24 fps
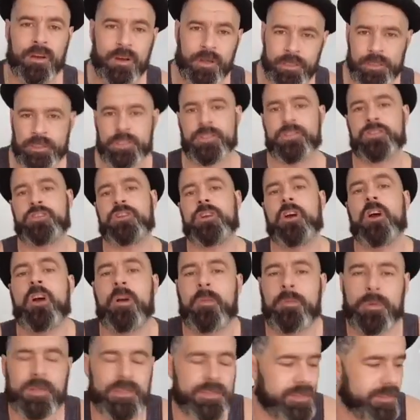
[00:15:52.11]
or your
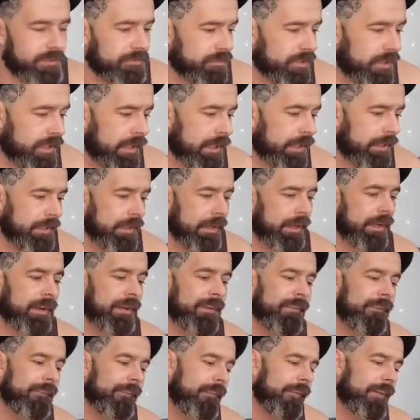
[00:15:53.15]
job or something like
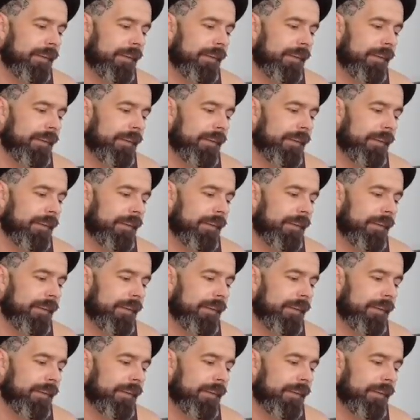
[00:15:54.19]
that.